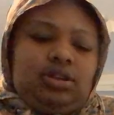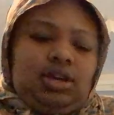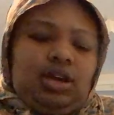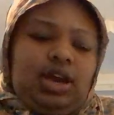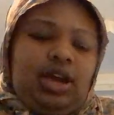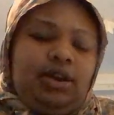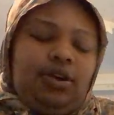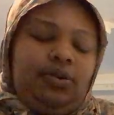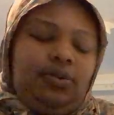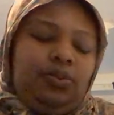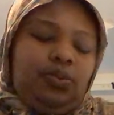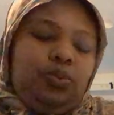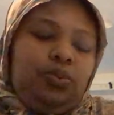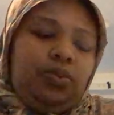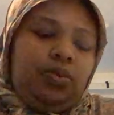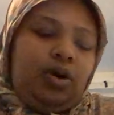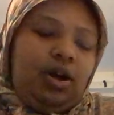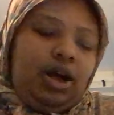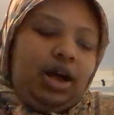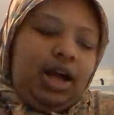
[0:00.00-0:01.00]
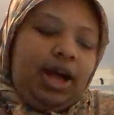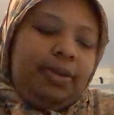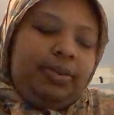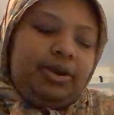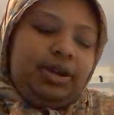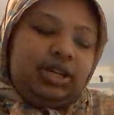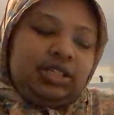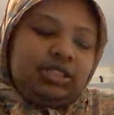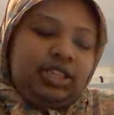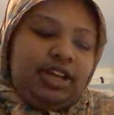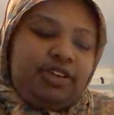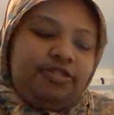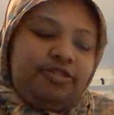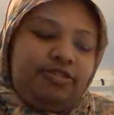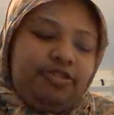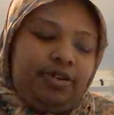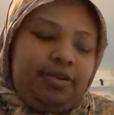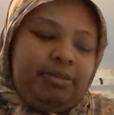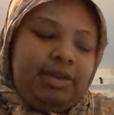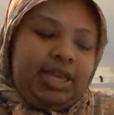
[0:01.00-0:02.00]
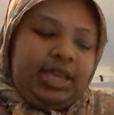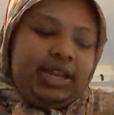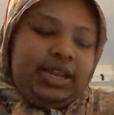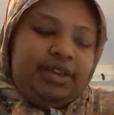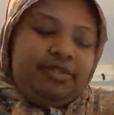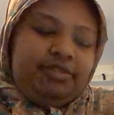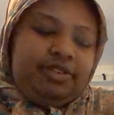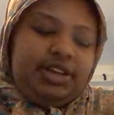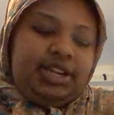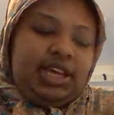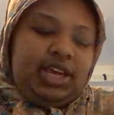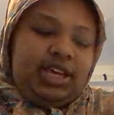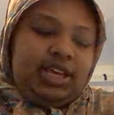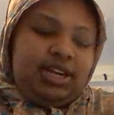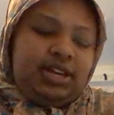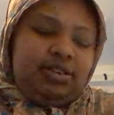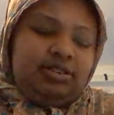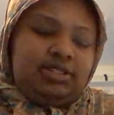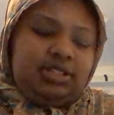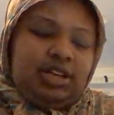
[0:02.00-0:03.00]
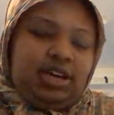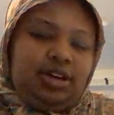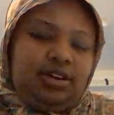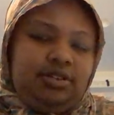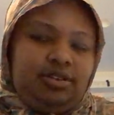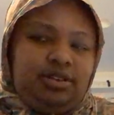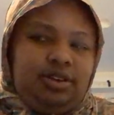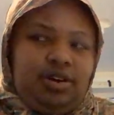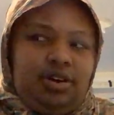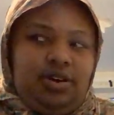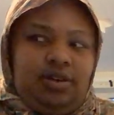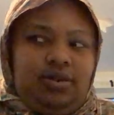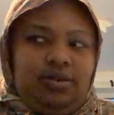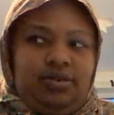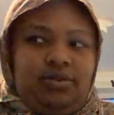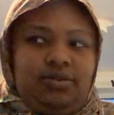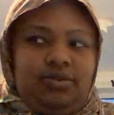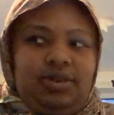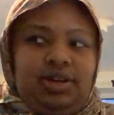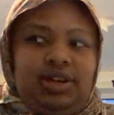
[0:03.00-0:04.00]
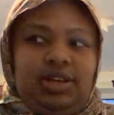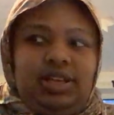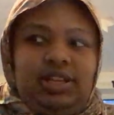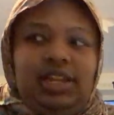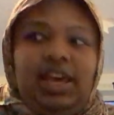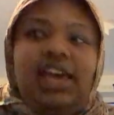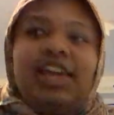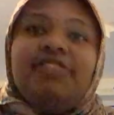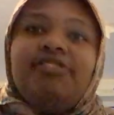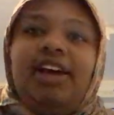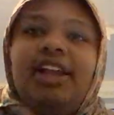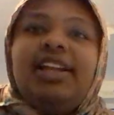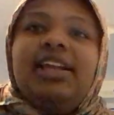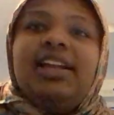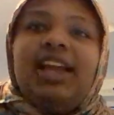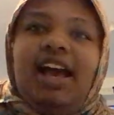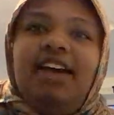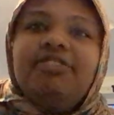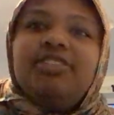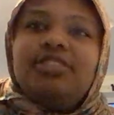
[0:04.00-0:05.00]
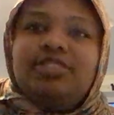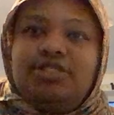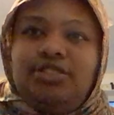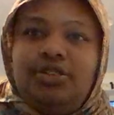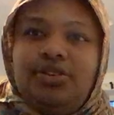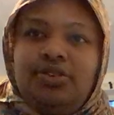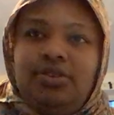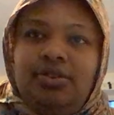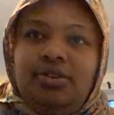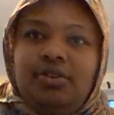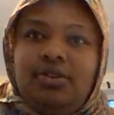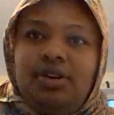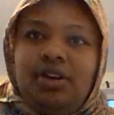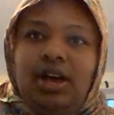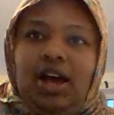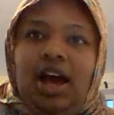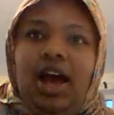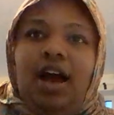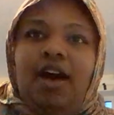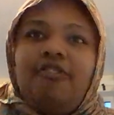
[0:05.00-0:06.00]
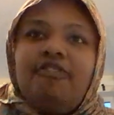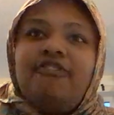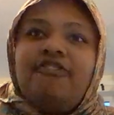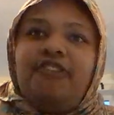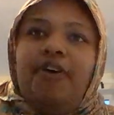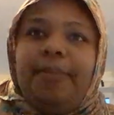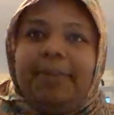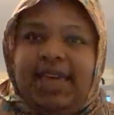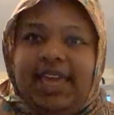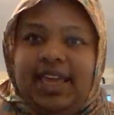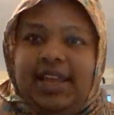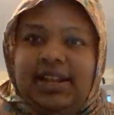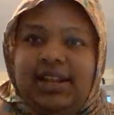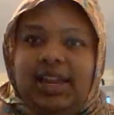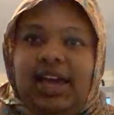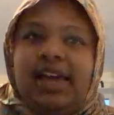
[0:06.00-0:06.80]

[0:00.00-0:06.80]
I don't know what happened. I started vomiting every day. And I was like, yo, like, if I didn't have a zoo, I vomited.